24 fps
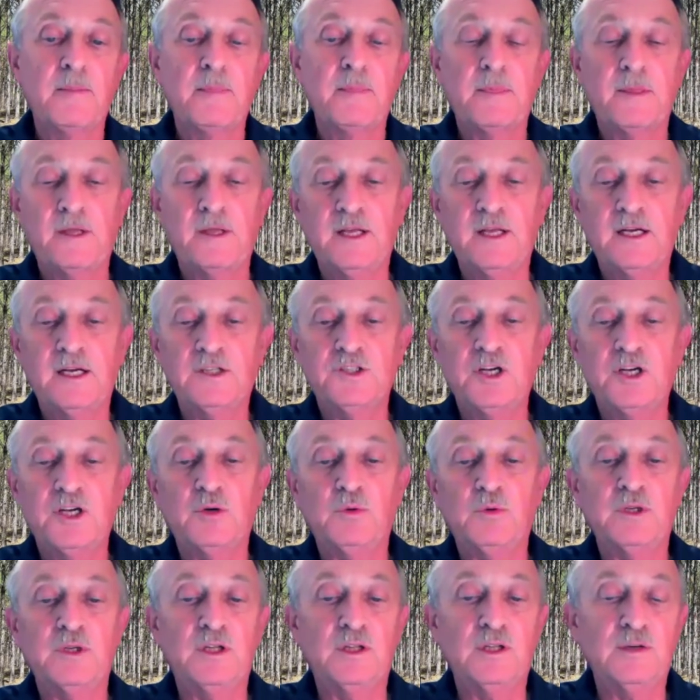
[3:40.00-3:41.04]
And that
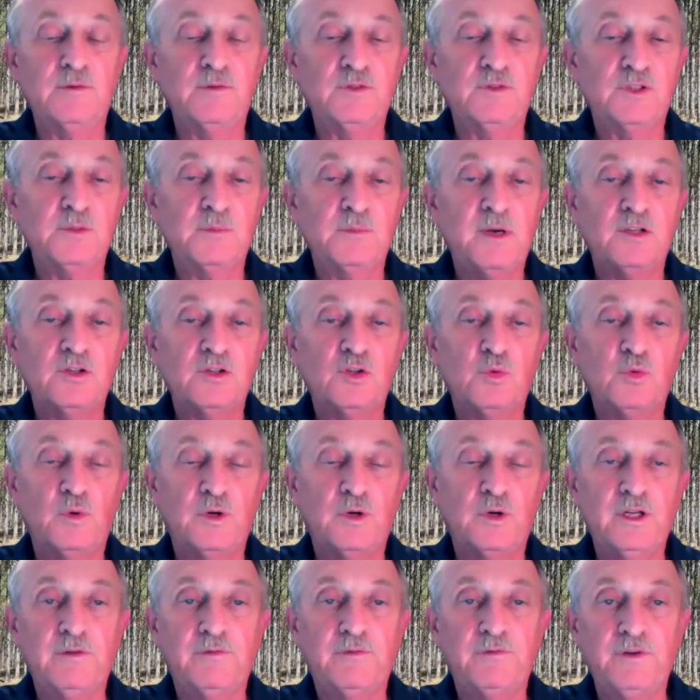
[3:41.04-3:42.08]
generally delivers about
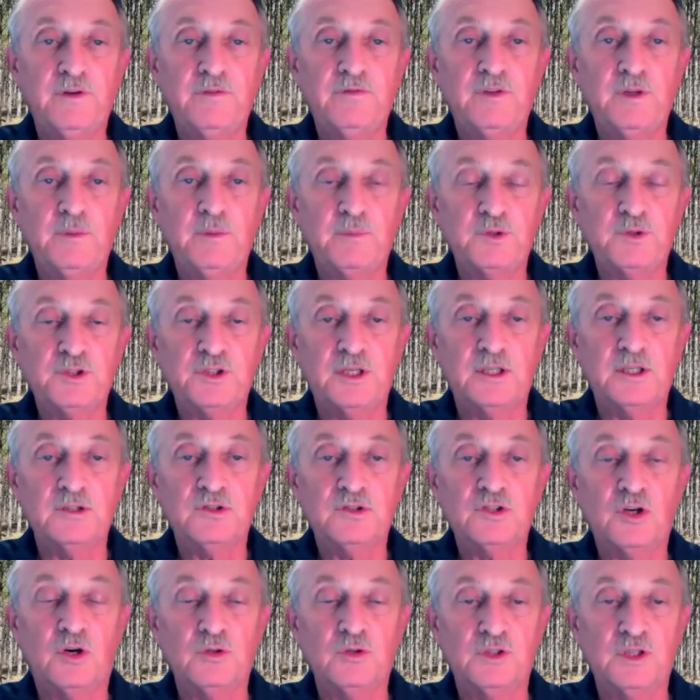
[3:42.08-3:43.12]
20 to 50%
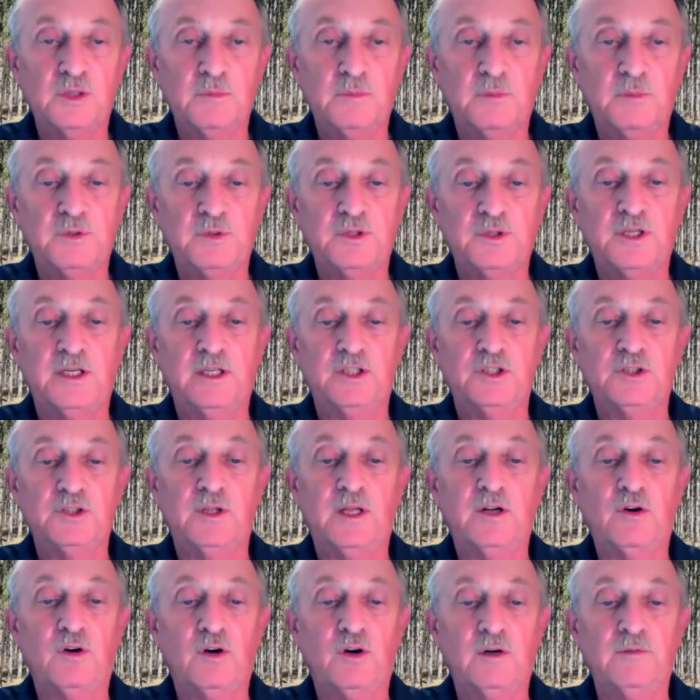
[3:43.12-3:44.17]
saw timber potential
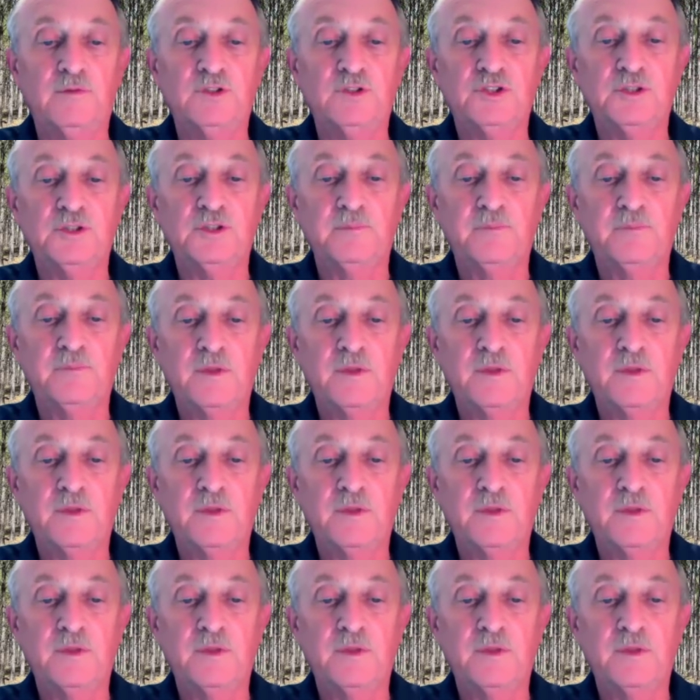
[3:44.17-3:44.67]
at harvest.